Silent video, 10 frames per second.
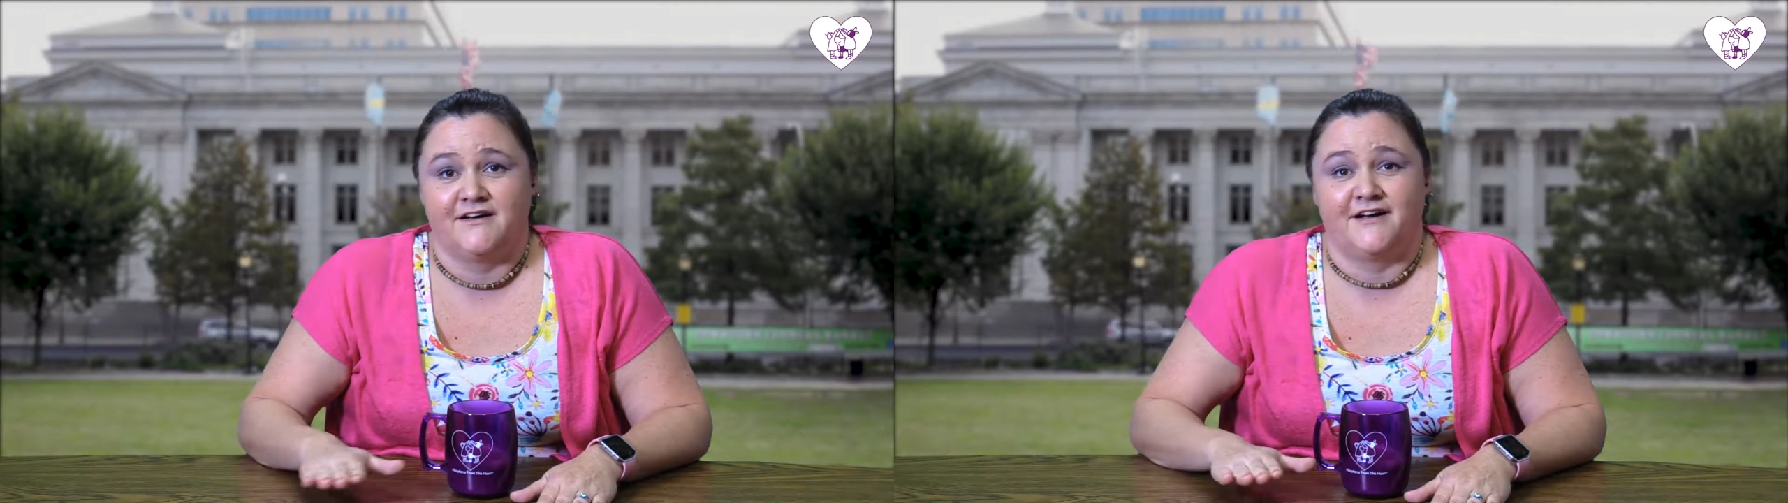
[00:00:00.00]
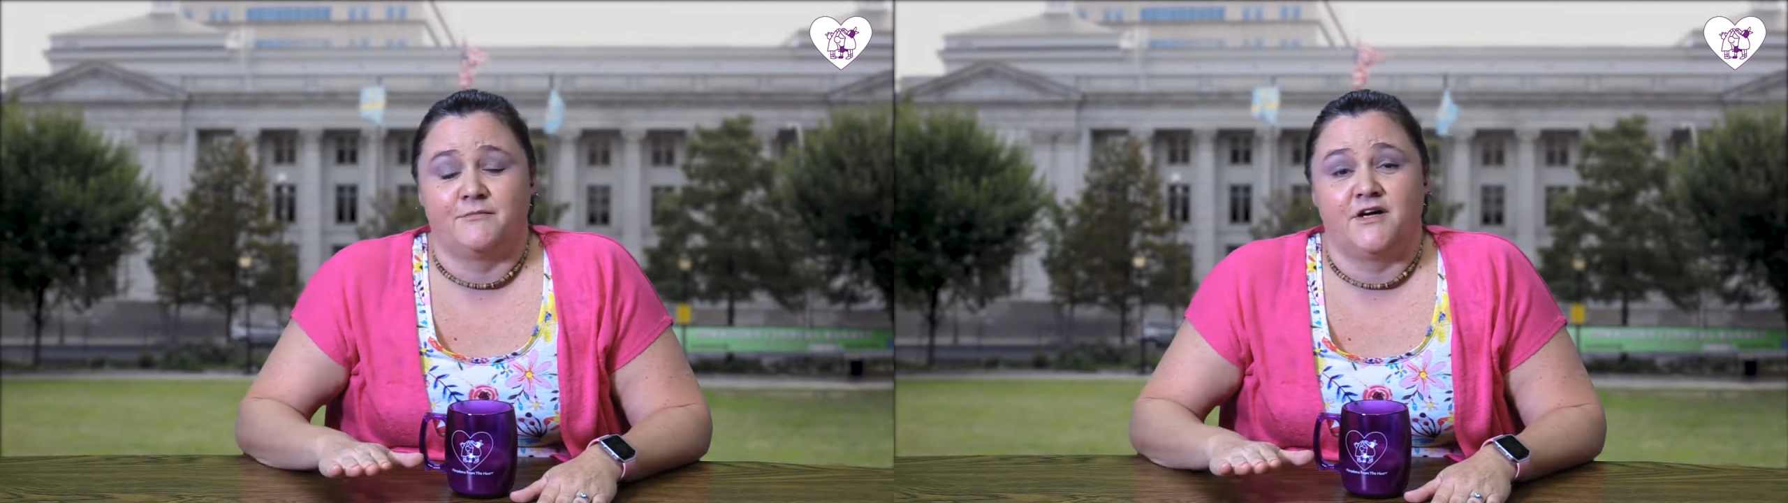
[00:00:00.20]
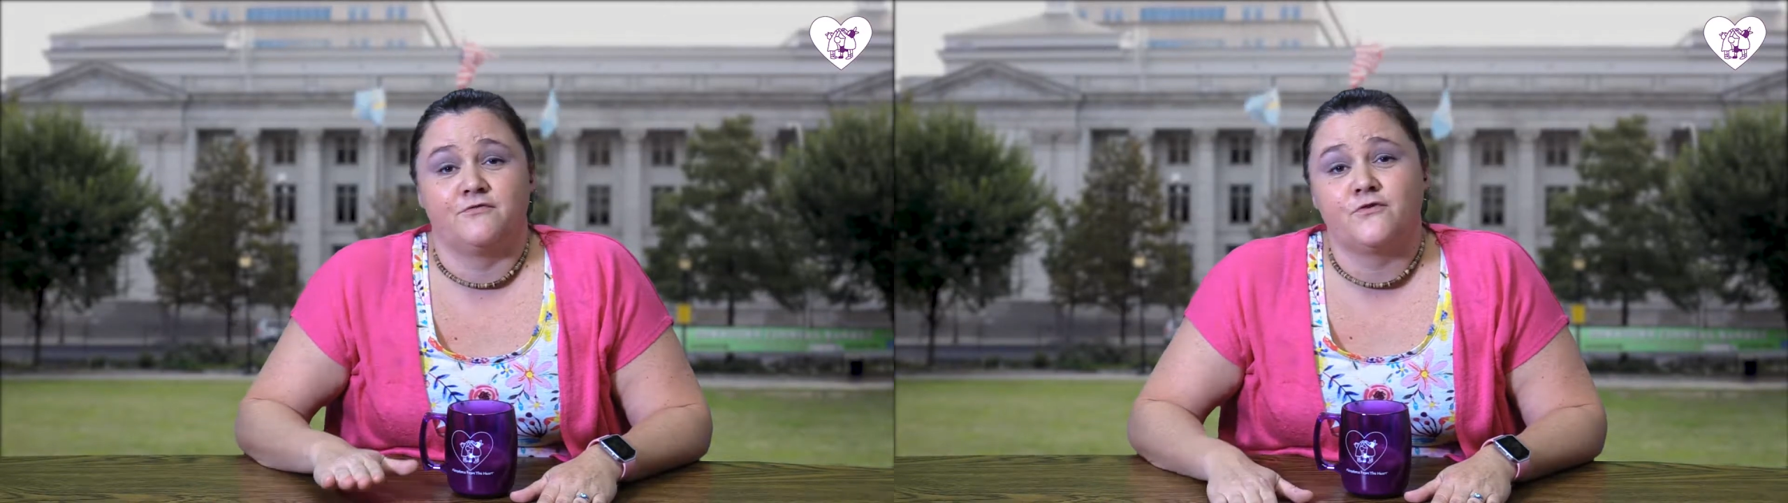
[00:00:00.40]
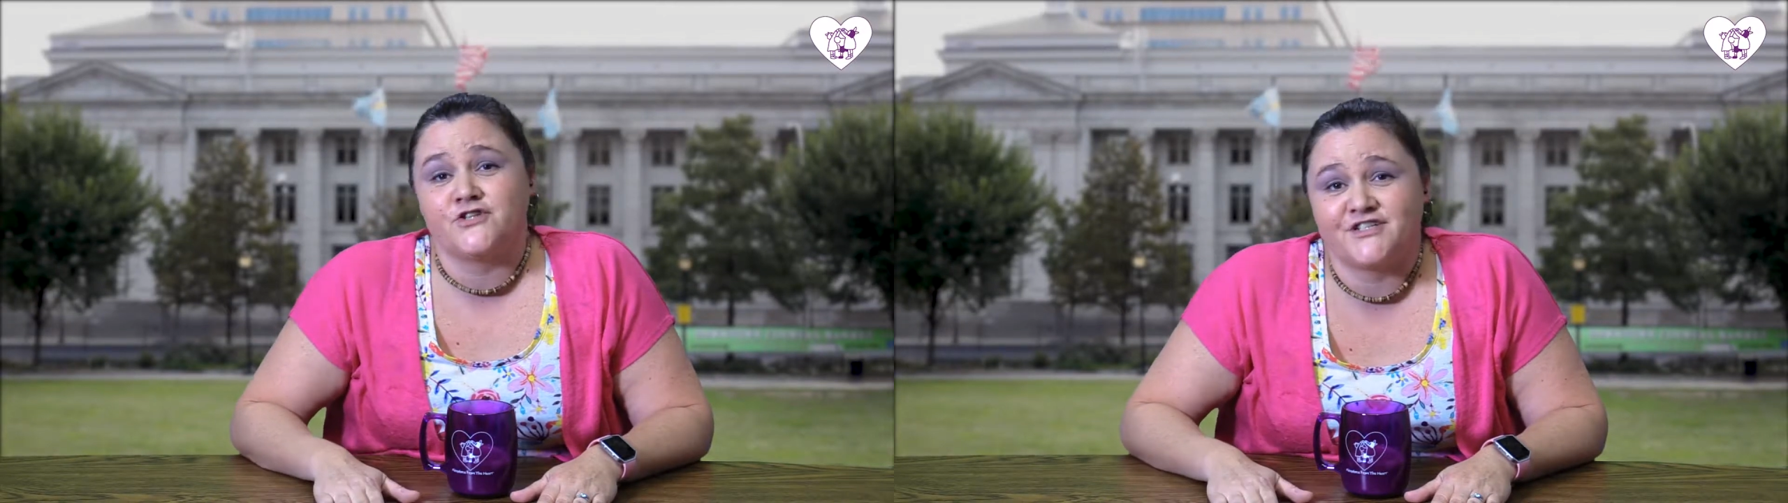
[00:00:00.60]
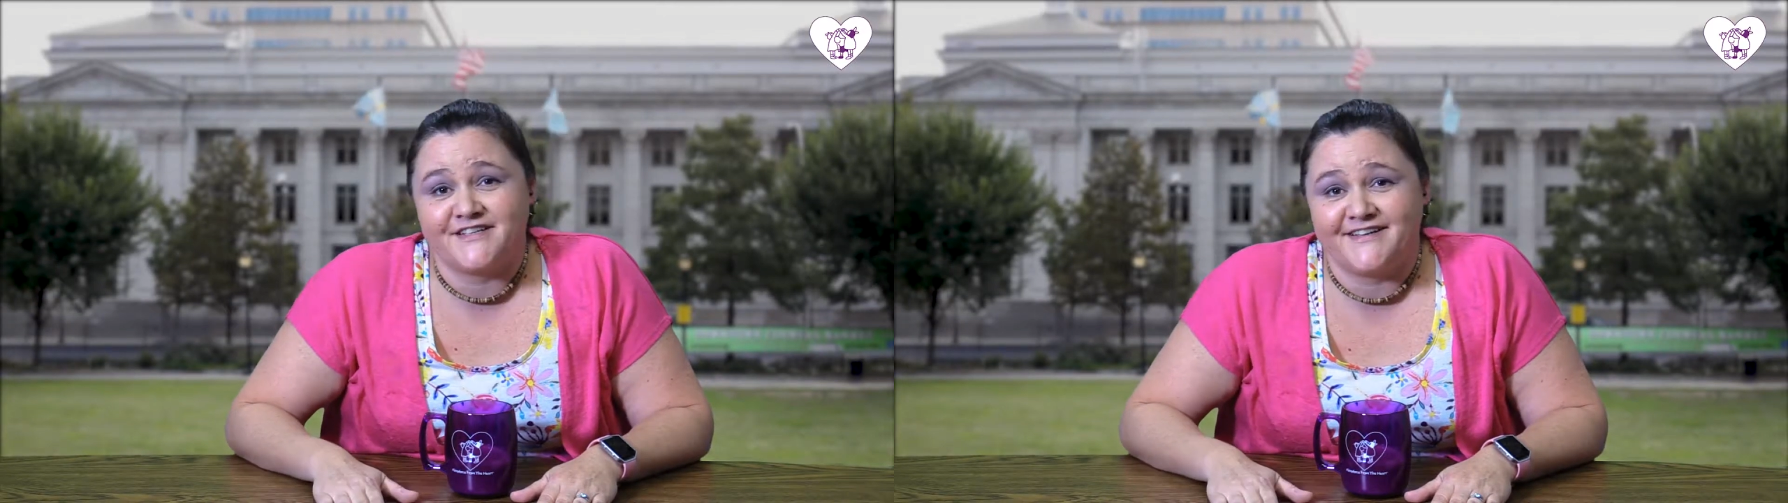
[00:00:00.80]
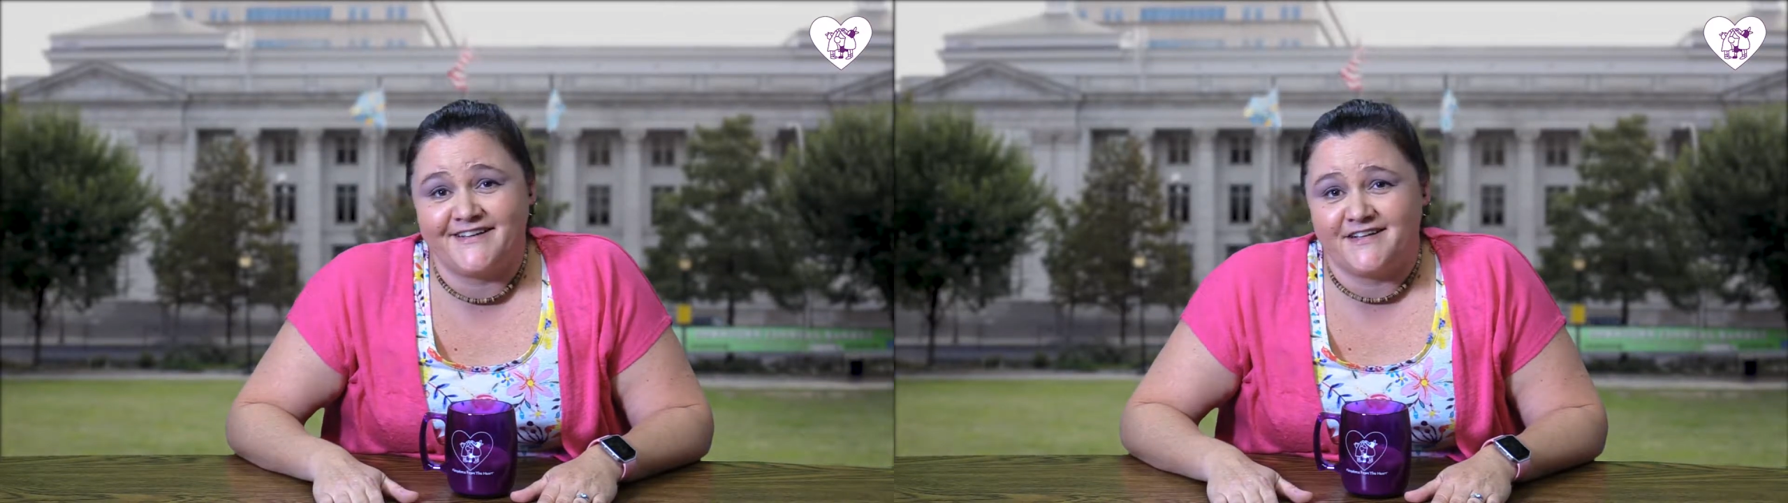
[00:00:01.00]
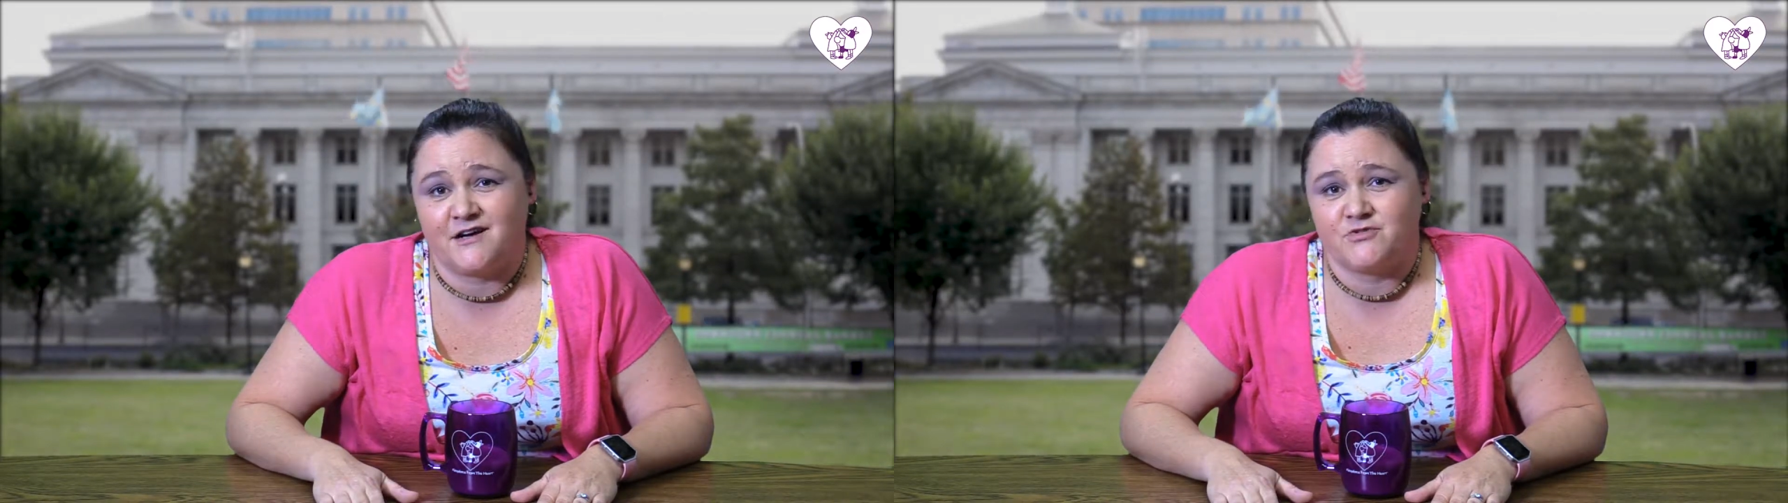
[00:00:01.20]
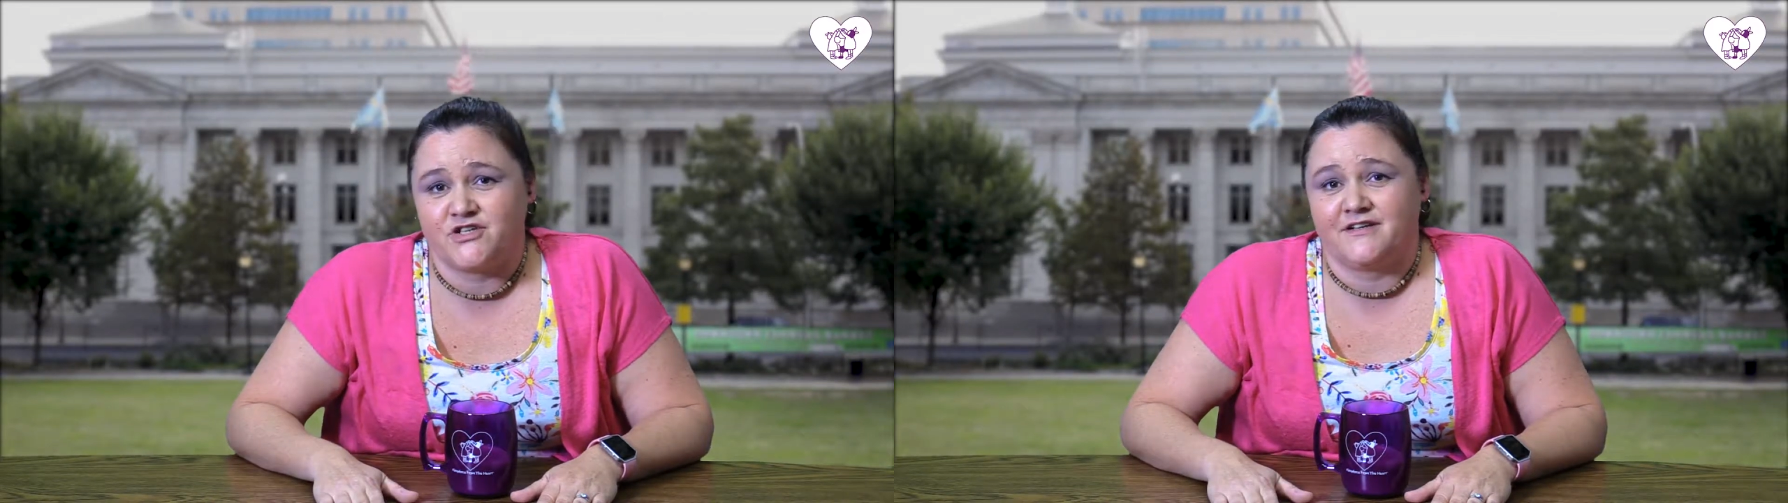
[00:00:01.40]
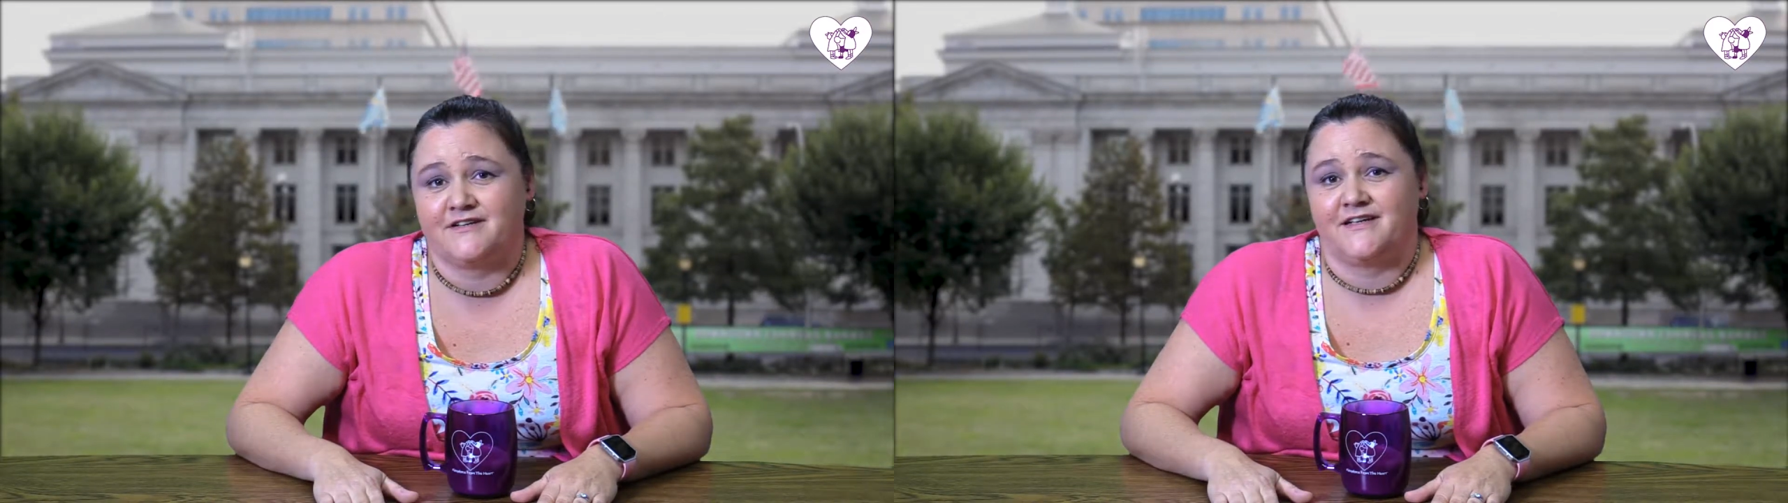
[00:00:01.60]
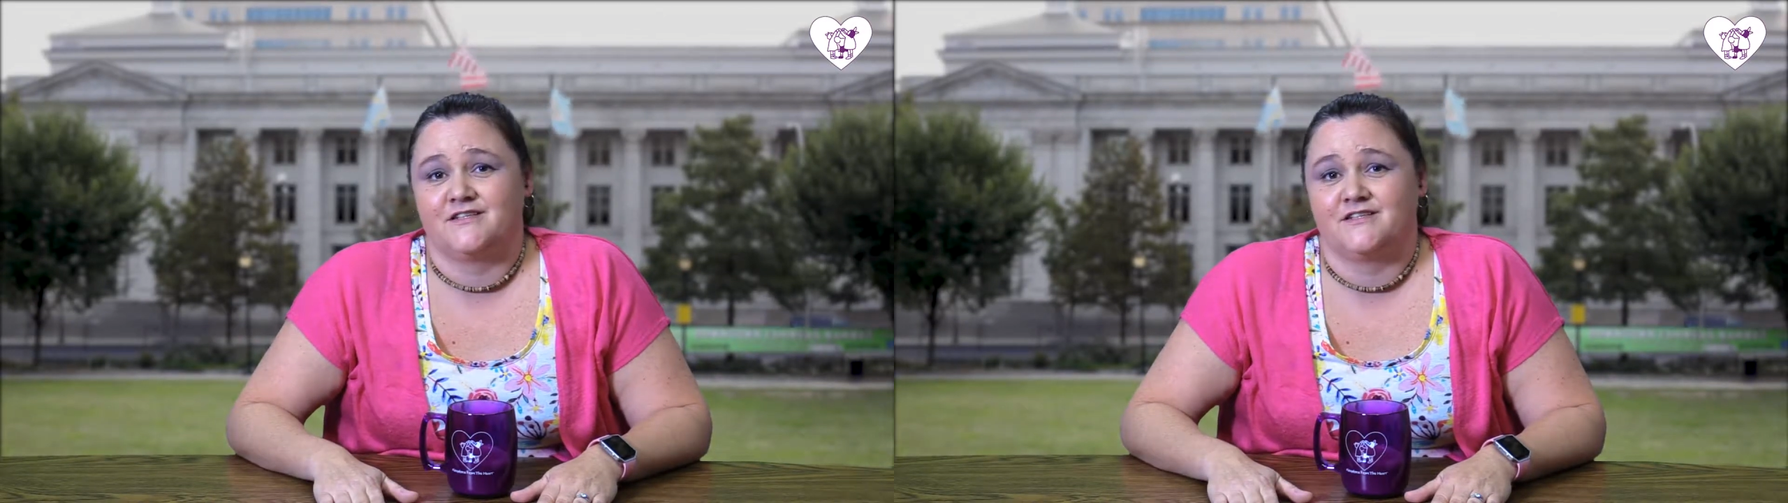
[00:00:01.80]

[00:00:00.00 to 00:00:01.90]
Unfortunately, in adoption,